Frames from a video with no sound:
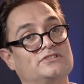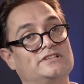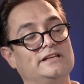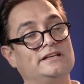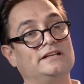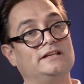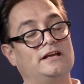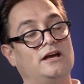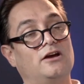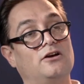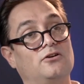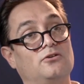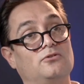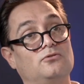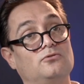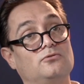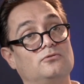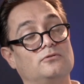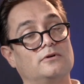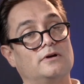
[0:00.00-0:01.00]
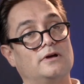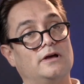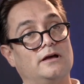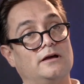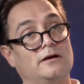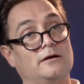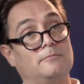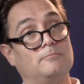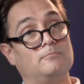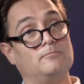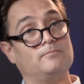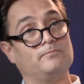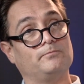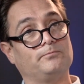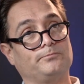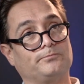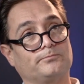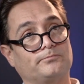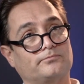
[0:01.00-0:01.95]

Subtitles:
CDO